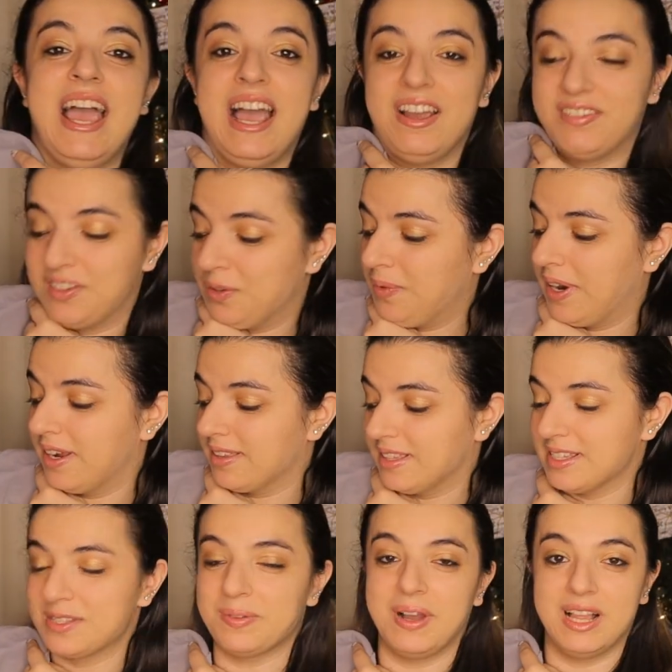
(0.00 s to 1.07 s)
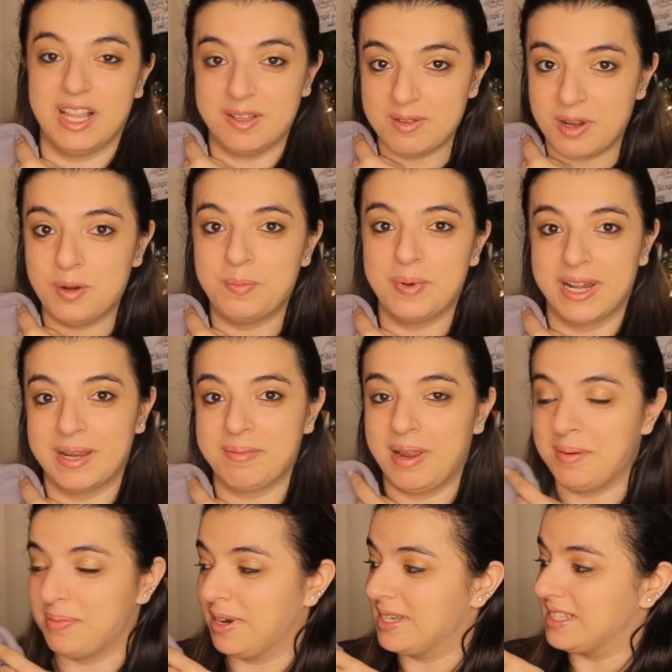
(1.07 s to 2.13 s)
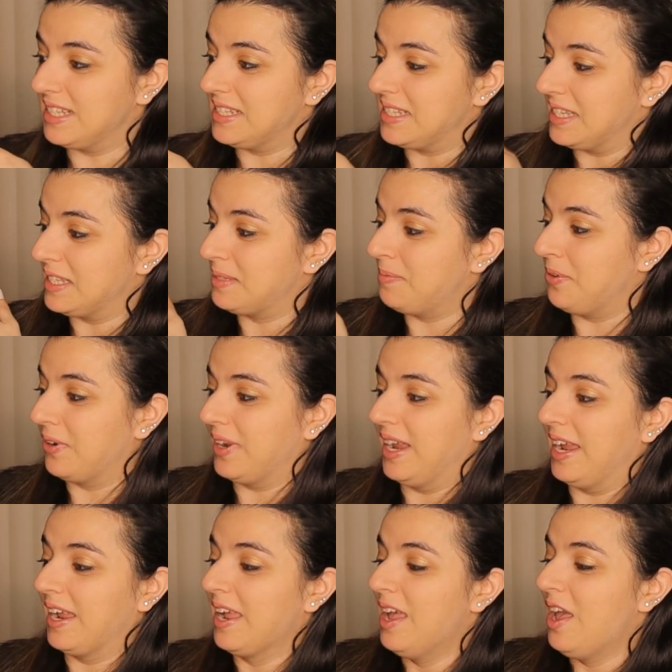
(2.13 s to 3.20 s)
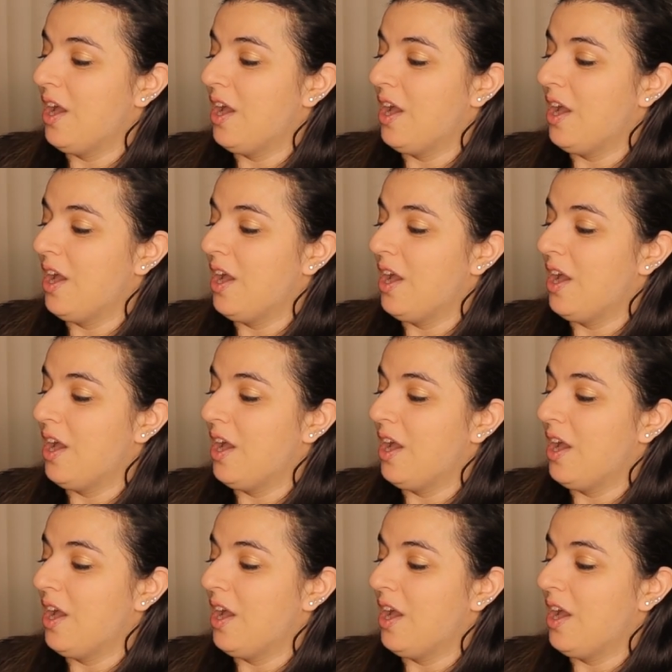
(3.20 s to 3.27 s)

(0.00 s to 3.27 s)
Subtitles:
have to wear this while I'm opening my presents this morning.